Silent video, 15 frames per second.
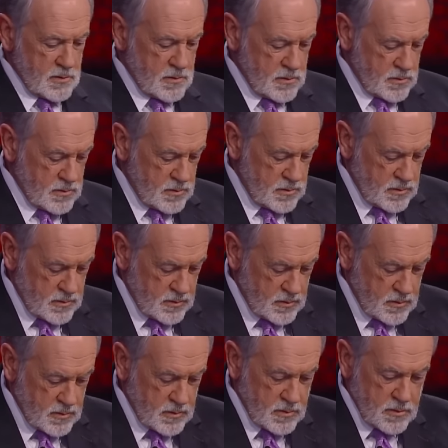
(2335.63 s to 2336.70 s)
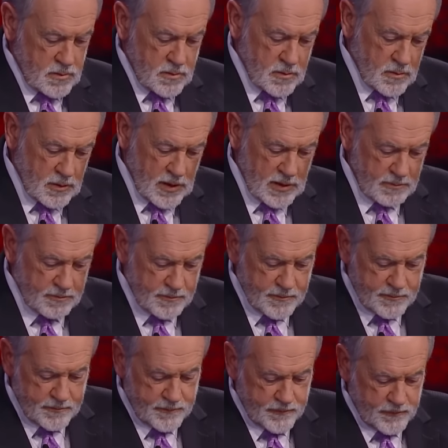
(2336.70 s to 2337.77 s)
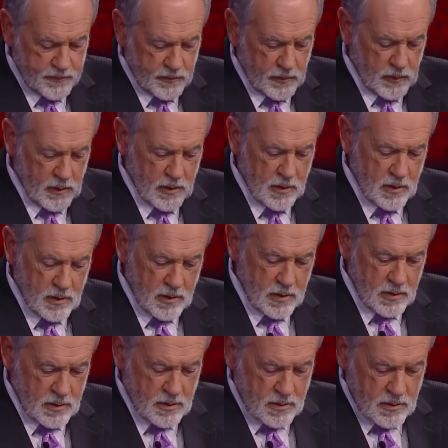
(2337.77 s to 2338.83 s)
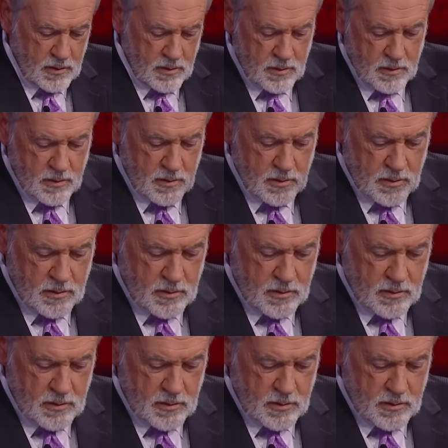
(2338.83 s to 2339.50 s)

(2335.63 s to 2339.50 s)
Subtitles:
take them in your right hand and roll them to a tiny little ball.